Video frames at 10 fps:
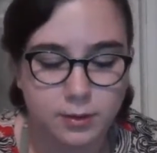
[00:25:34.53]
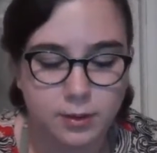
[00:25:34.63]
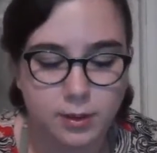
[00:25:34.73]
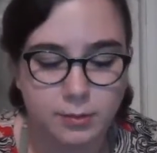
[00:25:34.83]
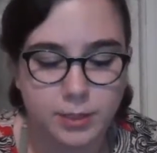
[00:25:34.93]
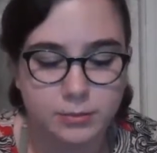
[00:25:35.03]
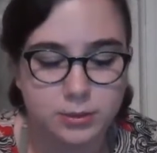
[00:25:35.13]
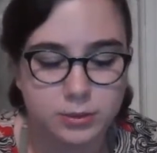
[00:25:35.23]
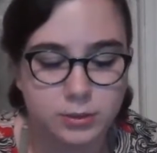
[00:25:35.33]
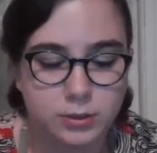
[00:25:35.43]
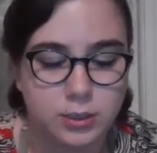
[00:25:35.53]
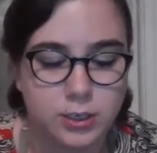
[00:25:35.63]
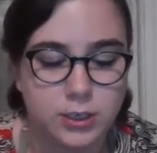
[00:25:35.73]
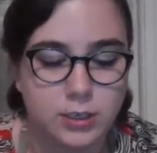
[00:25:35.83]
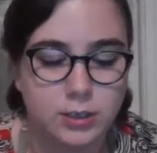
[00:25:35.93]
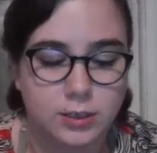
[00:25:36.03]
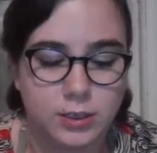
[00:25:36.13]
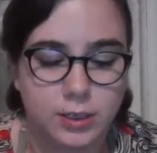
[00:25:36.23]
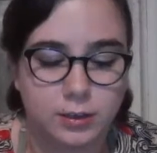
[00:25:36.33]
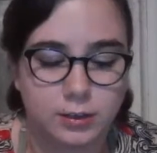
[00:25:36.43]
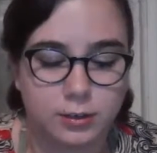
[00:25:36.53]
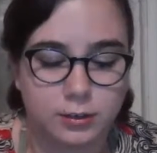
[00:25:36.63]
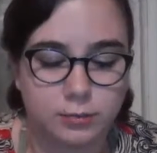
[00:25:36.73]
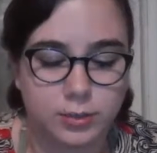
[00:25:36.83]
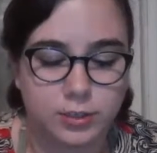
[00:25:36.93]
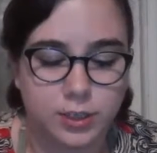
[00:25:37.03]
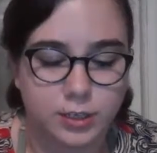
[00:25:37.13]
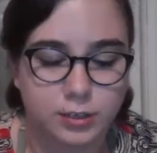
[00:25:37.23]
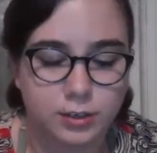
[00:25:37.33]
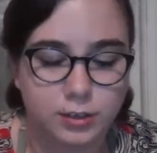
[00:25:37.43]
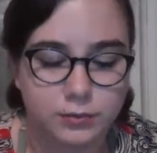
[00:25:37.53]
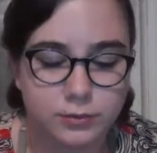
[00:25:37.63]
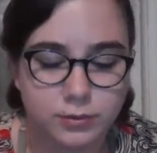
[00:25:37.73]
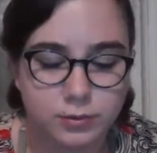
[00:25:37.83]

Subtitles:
come out. And then we tie it off,